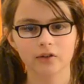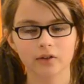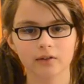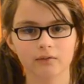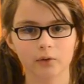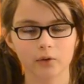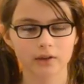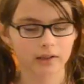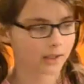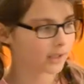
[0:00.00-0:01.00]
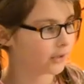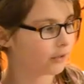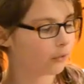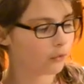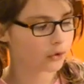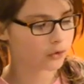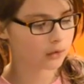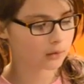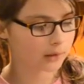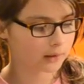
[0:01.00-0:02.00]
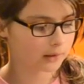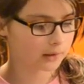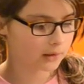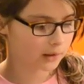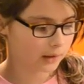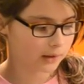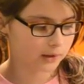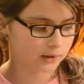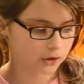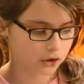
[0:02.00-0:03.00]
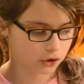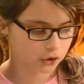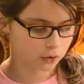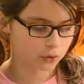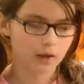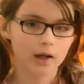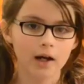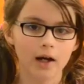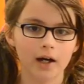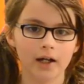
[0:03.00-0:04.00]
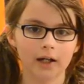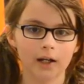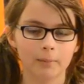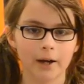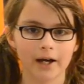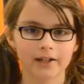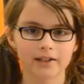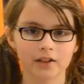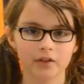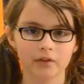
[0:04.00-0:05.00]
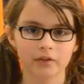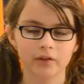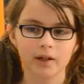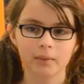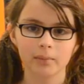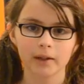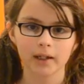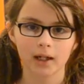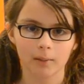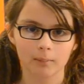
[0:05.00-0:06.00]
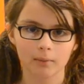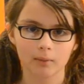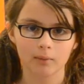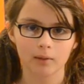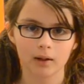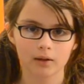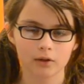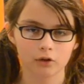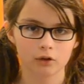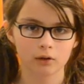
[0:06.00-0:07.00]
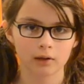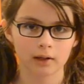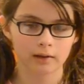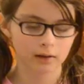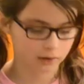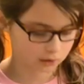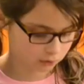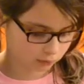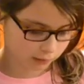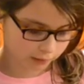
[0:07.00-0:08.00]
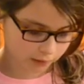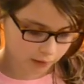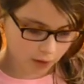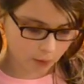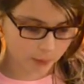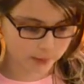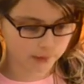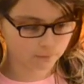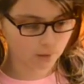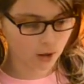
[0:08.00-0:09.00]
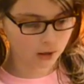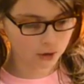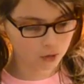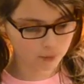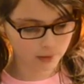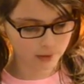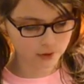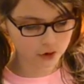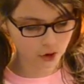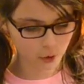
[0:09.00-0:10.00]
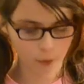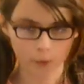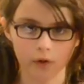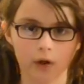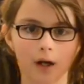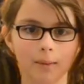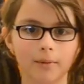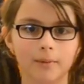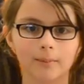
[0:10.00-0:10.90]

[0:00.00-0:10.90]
to convert an old ukulele into an, a passive pickup ukulele, so like with a volume and tone knob.